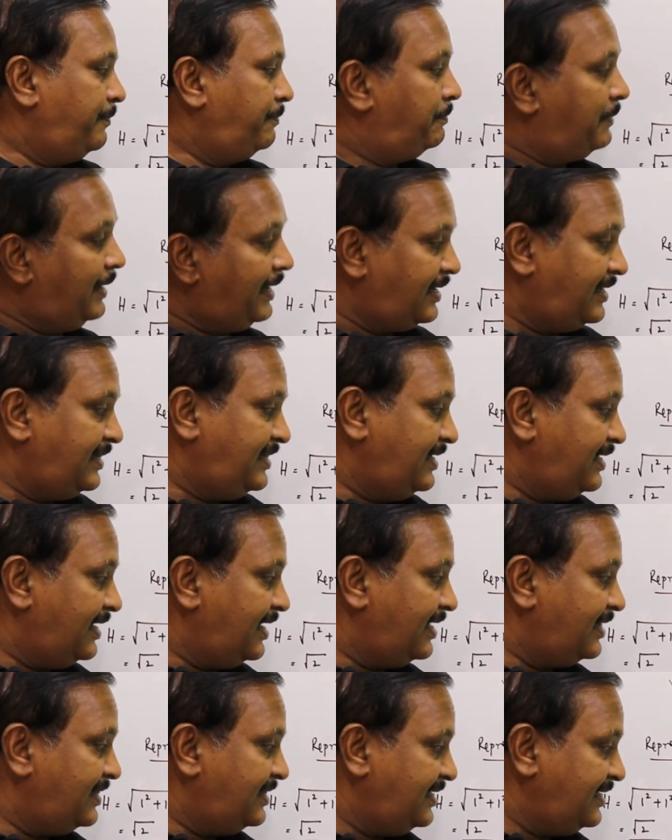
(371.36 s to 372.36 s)
But
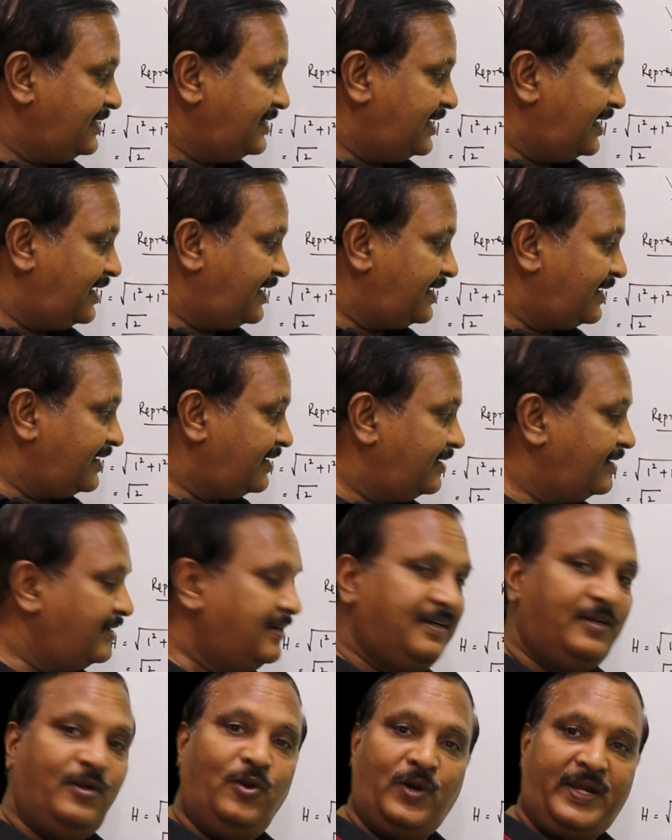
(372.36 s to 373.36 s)
these are
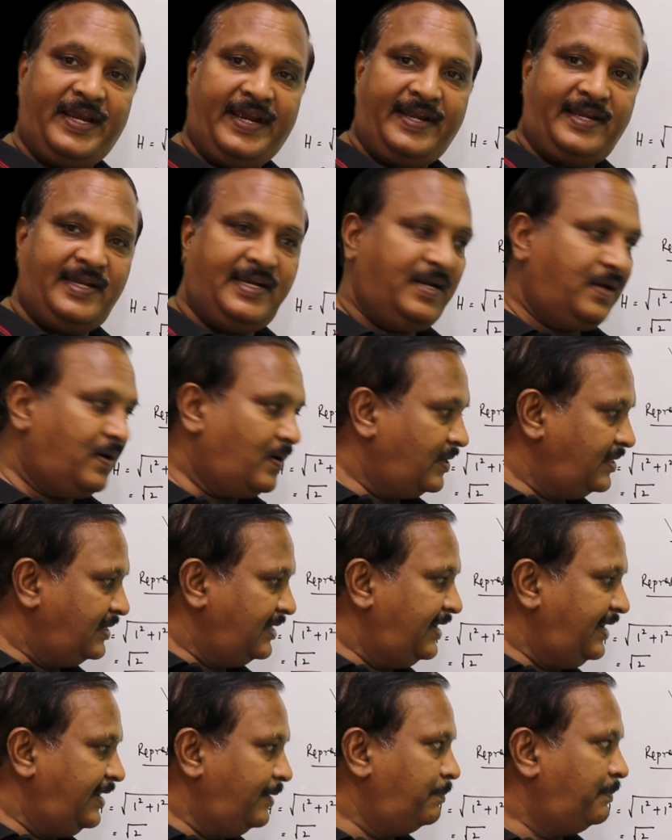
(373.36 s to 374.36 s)
located on
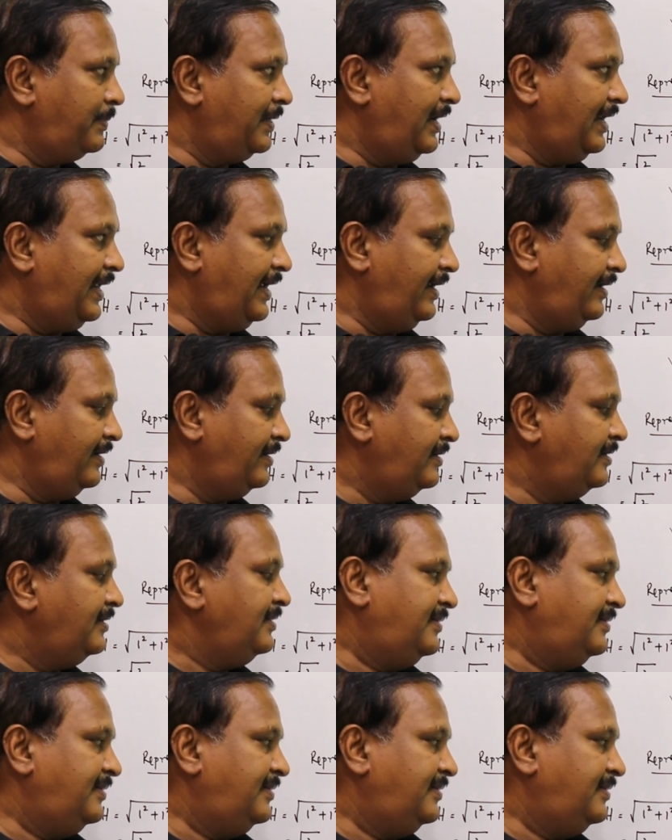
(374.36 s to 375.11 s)
the number line.